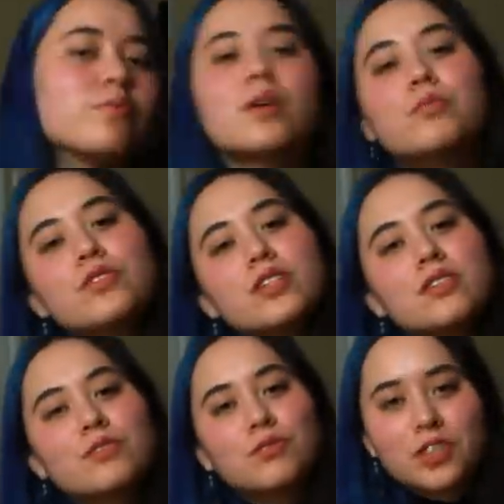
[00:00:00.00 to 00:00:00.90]
Tumblr
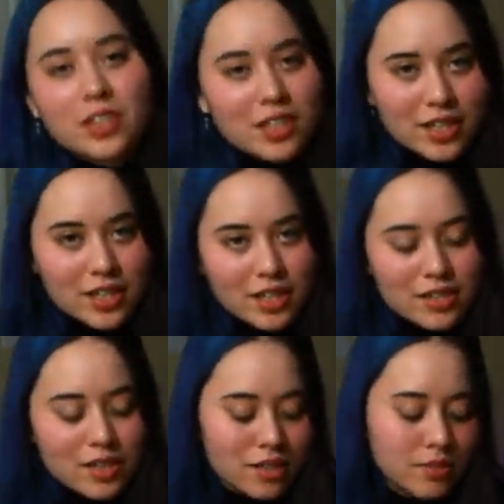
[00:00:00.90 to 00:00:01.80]
didn't really die that
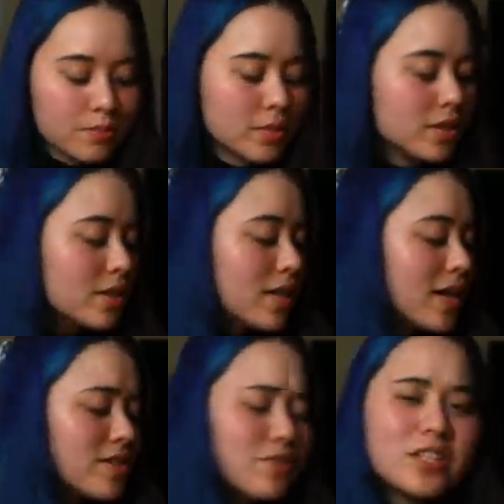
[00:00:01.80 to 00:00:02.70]
day, but it
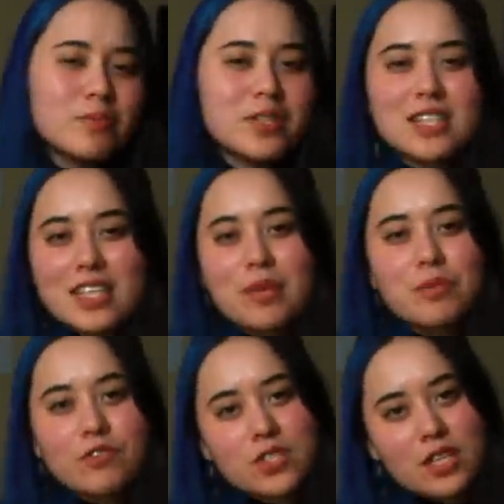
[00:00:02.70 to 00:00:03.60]
hasn't really been the same
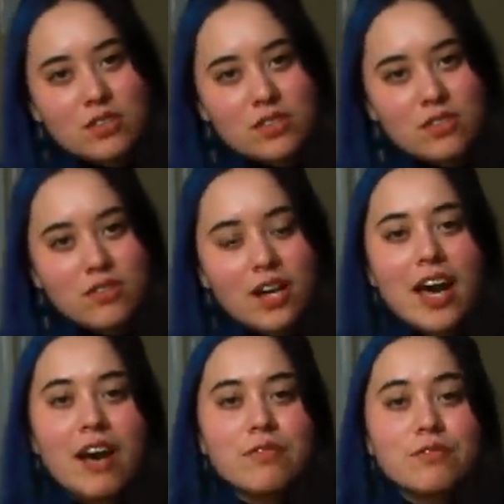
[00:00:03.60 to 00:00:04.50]
ever since. I
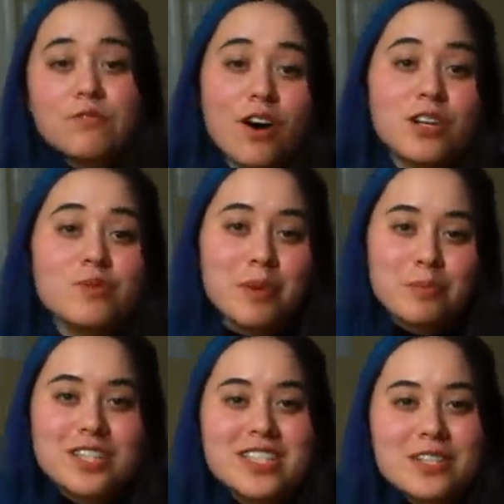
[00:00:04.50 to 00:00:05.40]
have fond
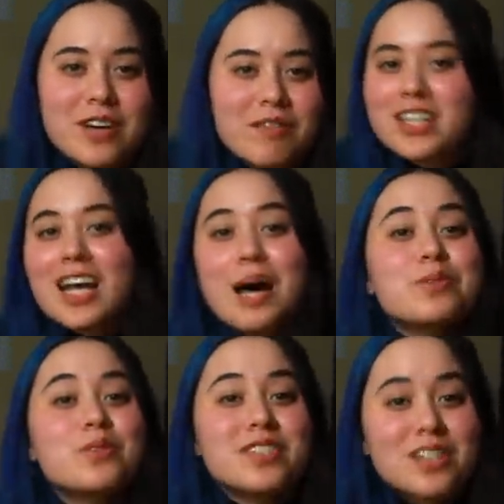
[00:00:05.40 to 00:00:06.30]
memories of having an
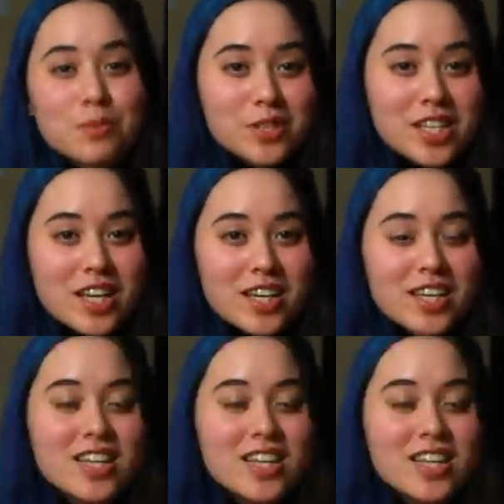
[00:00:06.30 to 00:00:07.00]
absolutely terrible day,